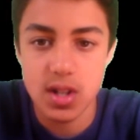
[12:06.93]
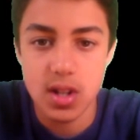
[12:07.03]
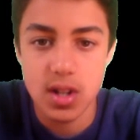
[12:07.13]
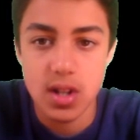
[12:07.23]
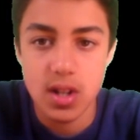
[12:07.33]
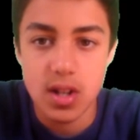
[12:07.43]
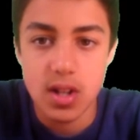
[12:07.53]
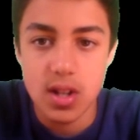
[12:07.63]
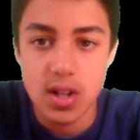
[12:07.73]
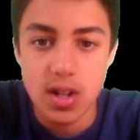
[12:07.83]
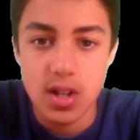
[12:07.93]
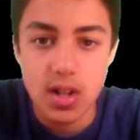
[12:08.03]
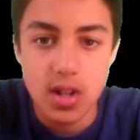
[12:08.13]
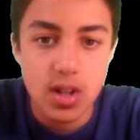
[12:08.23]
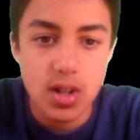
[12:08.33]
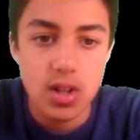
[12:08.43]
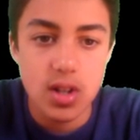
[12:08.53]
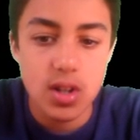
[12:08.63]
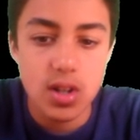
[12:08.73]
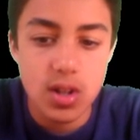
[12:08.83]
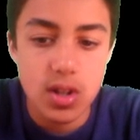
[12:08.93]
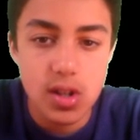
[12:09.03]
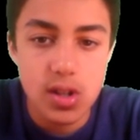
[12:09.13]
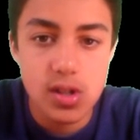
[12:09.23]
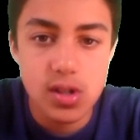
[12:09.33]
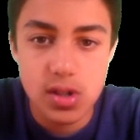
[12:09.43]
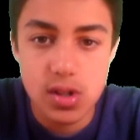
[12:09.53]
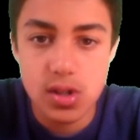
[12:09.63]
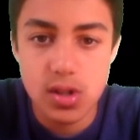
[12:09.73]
(silence)